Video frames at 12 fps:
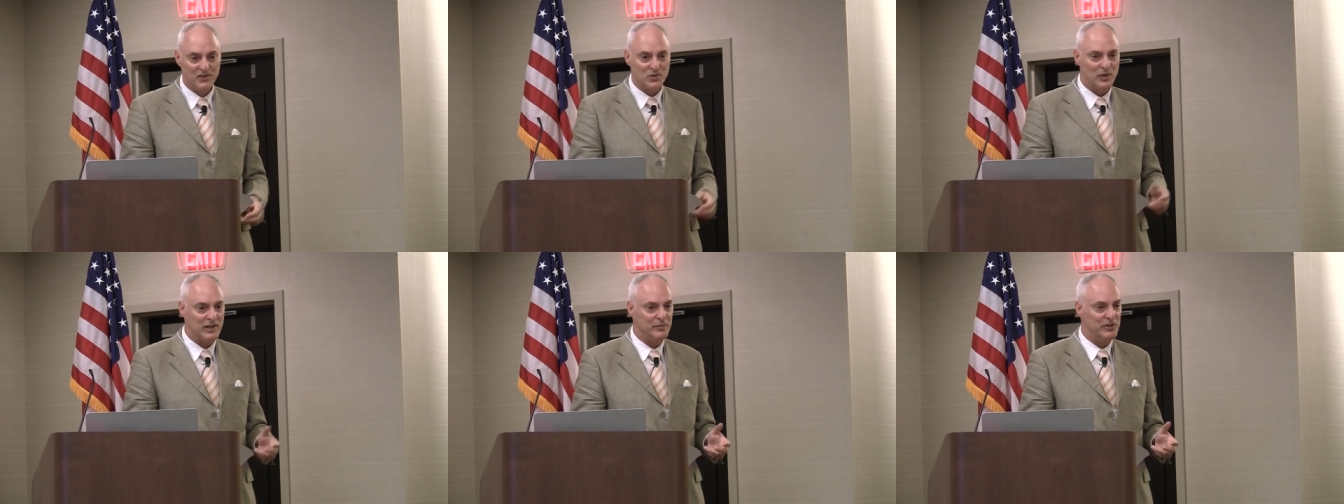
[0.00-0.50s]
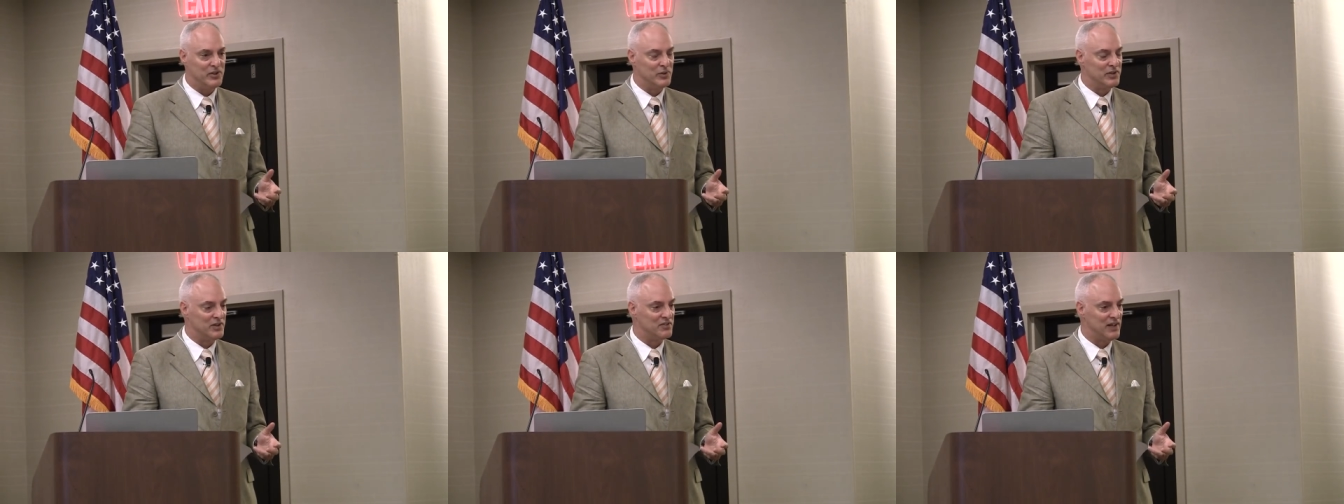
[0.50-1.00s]
So, what can we do
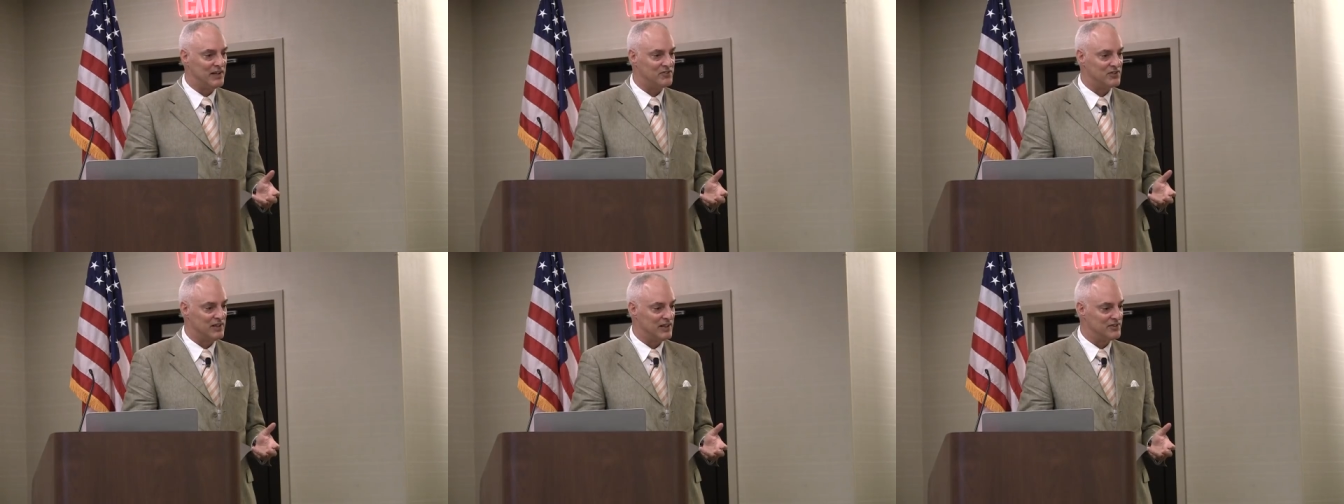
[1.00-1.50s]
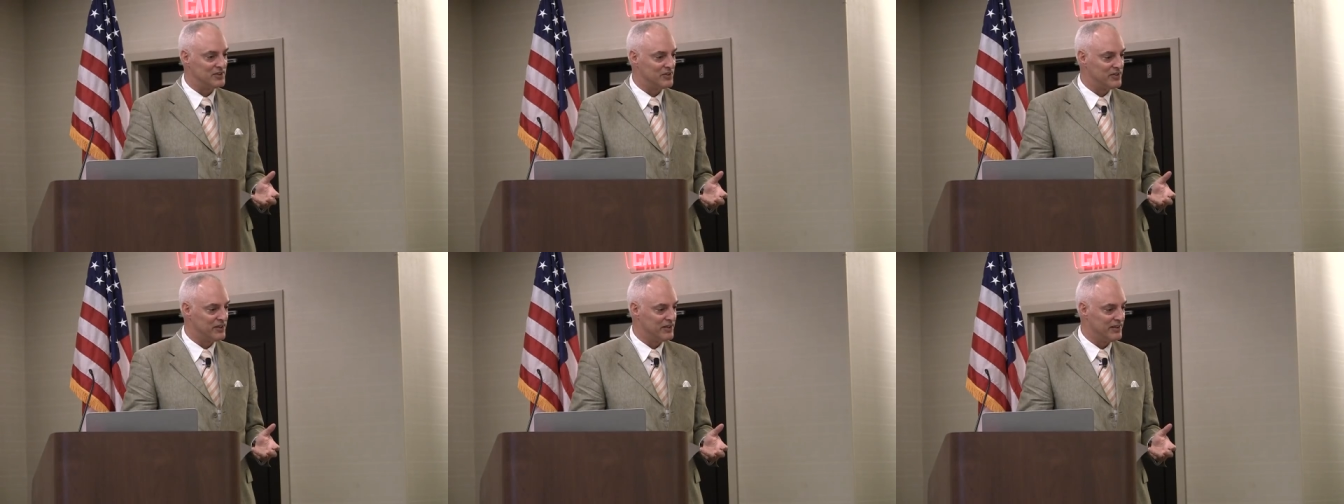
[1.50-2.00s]
with this
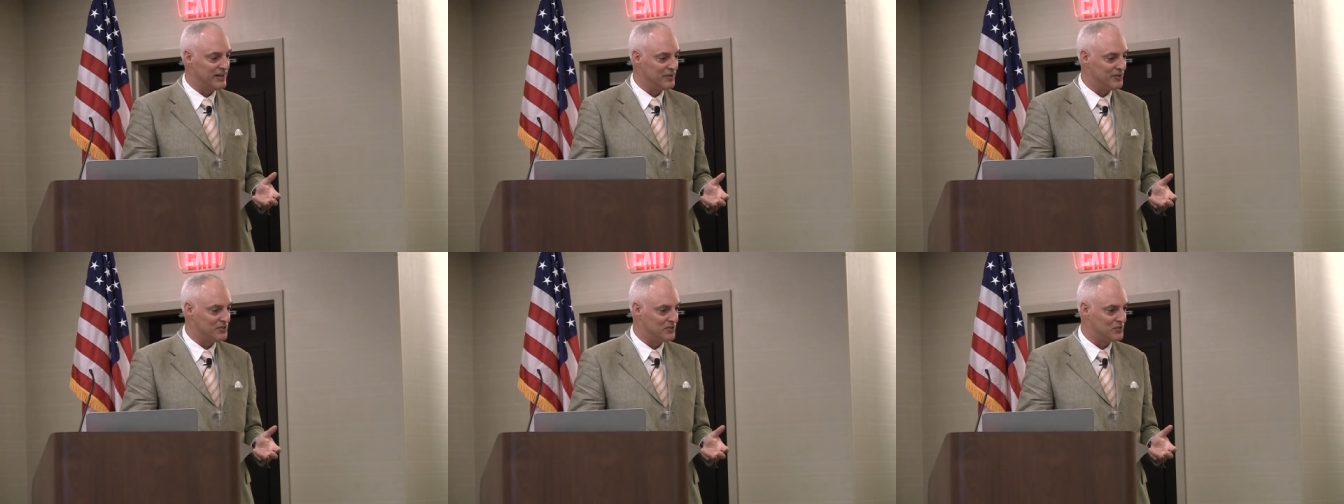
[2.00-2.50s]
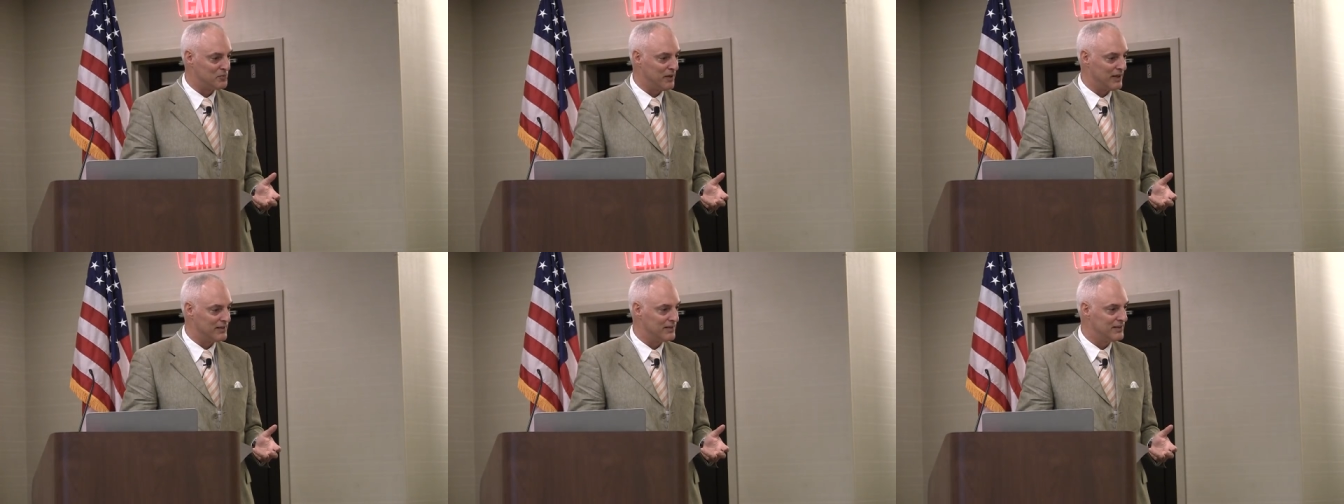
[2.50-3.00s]
astrological theory that we
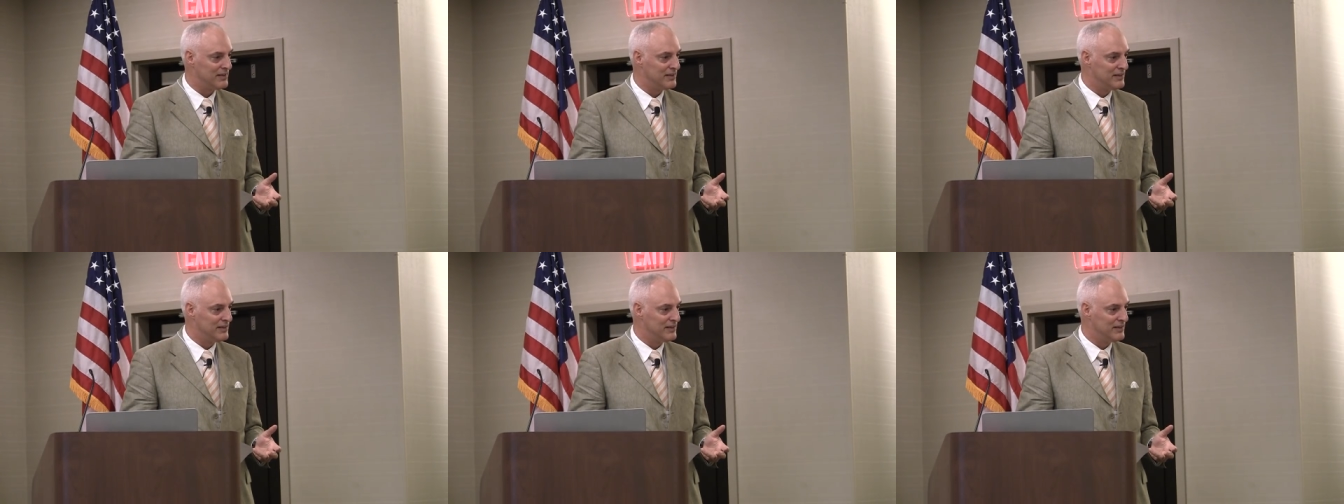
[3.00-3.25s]
suspect?